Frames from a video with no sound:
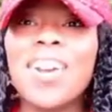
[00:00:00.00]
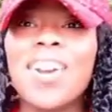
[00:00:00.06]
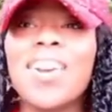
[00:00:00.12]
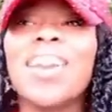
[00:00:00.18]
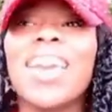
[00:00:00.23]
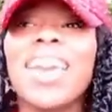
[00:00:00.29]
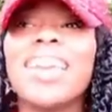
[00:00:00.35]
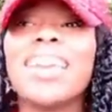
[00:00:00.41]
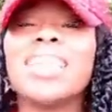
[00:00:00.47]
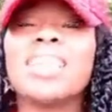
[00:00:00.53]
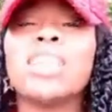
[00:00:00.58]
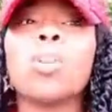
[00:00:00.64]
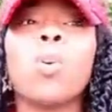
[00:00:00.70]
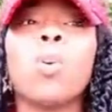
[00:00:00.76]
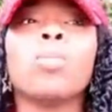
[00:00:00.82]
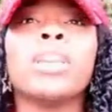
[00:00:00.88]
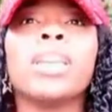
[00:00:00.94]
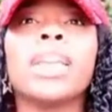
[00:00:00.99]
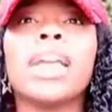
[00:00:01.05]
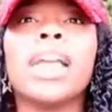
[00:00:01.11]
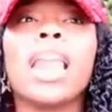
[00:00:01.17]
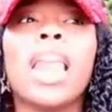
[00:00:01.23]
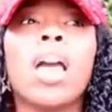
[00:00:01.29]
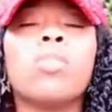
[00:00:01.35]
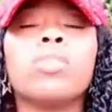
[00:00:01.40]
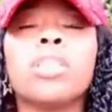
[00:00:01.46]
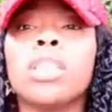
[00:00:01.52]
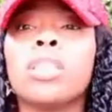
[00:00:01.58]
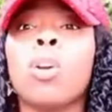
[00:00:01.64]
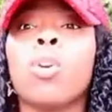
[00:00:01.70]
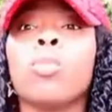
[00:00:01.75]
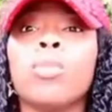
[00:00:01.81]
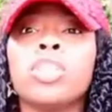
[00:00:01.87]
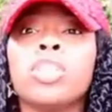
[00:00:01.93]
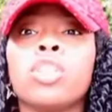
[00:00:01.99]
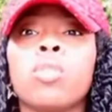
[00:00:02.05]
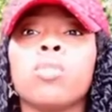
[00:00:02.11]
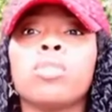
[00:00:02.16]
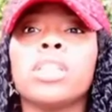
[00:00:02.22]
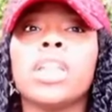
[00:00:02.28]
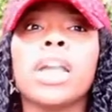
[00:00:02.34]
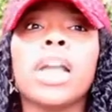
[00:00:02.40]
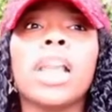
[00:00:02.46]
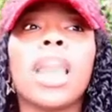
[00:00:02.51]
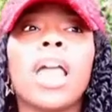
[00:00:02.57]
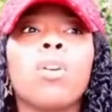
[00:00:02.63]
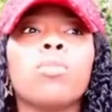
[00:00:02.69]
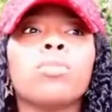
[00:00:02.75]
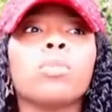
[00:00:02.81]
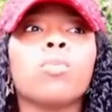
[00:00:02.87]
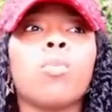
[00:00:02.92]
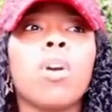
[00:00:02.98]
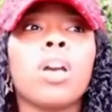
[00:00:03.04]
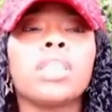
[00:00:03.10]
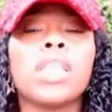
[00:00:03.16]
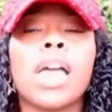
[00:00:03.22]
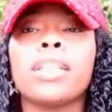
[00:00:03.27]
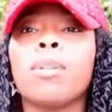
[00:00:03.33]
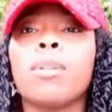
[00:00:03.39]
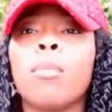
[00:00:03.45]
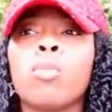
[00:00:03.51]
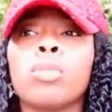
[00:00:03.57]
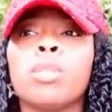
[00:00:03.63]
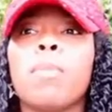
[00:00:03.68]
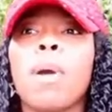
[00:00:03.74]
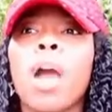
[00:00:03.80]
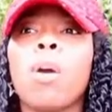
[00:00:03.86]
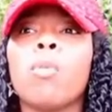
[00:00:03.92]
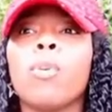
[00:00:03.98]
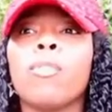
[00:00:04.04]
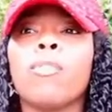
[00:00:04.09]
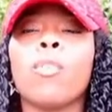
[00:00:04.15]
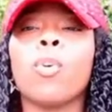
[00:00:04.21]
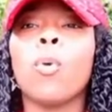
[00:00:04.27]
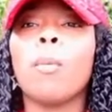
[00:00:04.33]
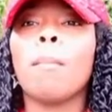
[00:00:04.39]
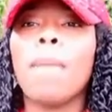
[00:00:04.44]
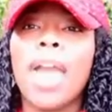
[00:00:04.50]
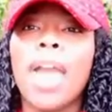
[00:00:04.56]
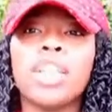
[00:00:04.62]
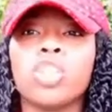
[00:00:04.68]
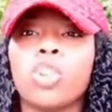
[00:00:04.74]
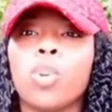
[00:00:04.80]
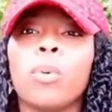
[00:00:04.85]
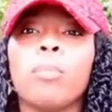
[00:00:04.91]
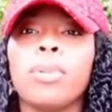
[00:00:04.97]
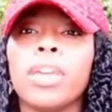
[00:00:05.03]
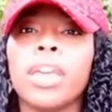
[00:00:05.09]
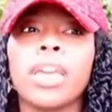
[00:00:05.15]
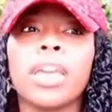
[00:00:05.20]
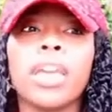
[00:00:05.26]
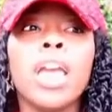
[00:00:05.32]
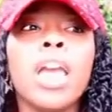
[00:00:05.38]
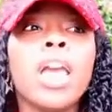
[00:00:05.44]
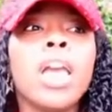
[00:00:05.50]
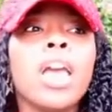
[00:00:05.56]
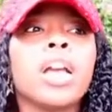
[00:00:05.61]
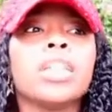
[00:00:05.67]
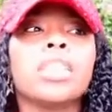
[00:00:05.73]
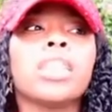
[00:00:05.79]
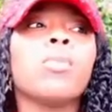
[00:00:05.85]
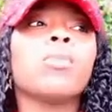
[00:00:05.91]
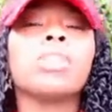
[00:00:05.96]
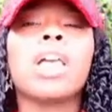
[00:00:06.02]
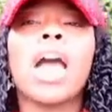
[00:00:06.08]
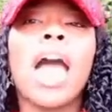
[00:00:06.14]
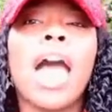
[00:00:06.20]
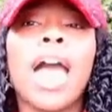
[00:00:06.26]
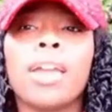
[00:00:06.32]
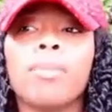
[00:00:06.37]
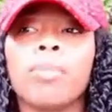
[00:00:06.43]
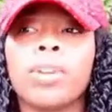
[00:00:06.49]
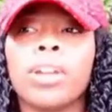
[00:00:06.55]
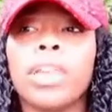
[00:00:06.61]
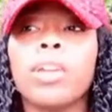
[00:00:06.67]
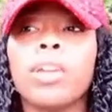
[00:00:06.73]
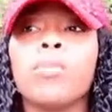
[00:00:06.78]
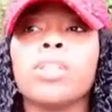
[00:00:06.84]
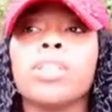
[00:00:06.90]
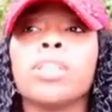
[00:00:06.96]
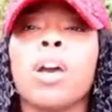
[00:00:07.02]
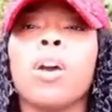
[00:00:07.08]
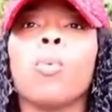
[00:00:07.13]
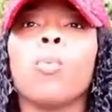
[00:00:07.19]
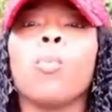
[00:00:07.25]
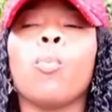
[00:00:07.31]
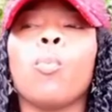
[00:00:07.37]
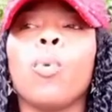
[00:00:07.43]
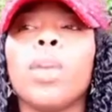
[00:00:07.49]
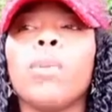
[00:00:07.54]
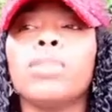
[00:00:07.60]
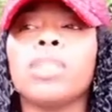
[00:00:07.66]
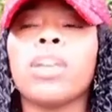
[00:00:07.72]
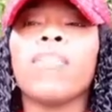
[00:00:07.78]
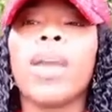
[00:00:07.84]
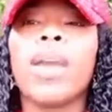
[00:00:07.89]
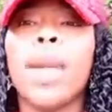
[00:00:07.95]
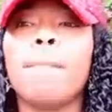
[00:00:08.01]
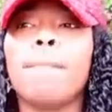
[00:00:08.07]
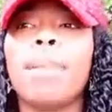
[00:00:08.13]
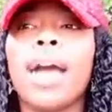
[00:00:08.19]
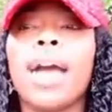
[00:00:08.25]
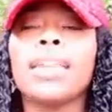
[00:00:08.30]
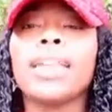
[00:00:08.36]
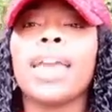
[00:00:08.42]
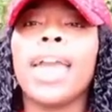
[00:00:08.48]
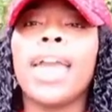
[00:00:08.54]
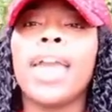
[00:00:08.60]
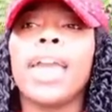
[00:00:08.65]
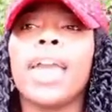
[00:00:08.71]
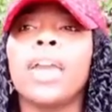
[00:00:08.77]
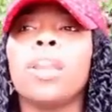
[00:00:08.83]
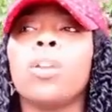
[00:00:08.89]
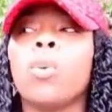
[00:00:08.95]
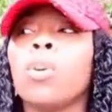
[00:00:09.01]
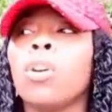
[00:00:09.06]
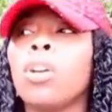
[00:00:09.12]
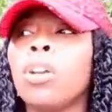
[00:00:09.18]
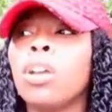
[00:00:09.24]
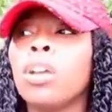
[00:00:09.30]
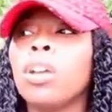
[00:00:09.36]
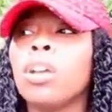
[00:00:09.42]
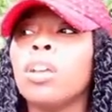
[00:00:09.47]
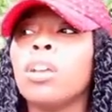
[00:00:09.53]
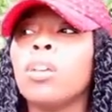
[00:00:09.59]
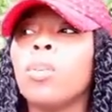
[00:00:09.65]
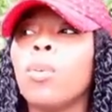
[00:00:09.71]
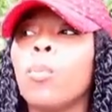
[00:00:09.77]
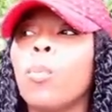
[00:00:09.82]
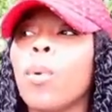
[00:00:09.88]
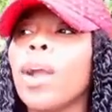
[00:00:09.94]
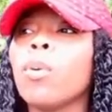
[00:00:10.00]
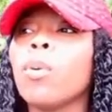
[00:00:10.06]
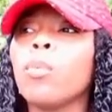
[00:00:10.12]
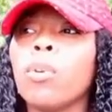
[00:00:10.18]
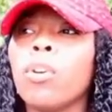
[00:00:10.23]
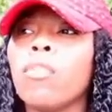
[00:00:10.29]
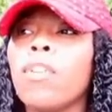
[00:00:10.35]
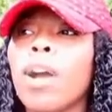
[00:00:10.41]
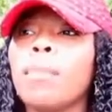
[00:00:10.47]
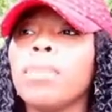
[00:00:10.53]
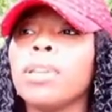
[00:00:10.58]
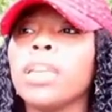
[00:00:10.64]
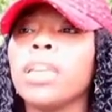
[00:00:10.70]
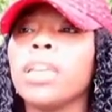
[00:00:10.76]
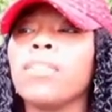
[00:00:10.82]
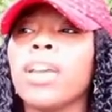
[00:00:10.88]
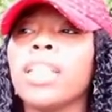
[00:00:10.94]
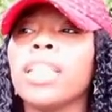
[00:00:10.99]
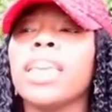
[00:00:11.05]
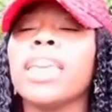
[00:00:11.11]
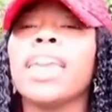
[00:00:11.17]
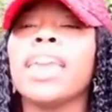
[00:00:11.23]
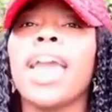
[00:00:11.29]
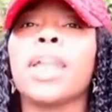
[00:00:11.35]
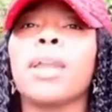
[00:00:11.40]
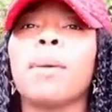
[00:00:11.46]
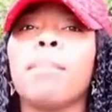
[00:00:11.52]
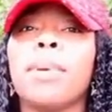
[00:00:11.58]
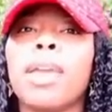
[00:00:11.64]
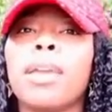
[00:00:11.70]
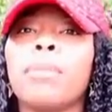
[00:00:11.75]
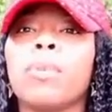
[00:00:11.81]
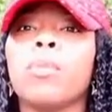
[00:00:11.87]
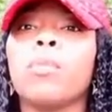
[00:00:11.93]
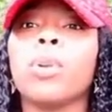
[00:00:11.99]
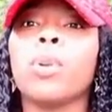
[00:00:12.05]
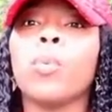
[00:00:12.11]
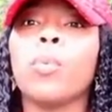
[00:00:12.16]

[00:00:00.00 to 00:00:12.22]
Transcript: Okay, so Niklaus in the originals, Niklaus was like the most powerful magical being because he was a hybrid. He was a he was a vampire and a werewolf, I believe, and then he had a baby with a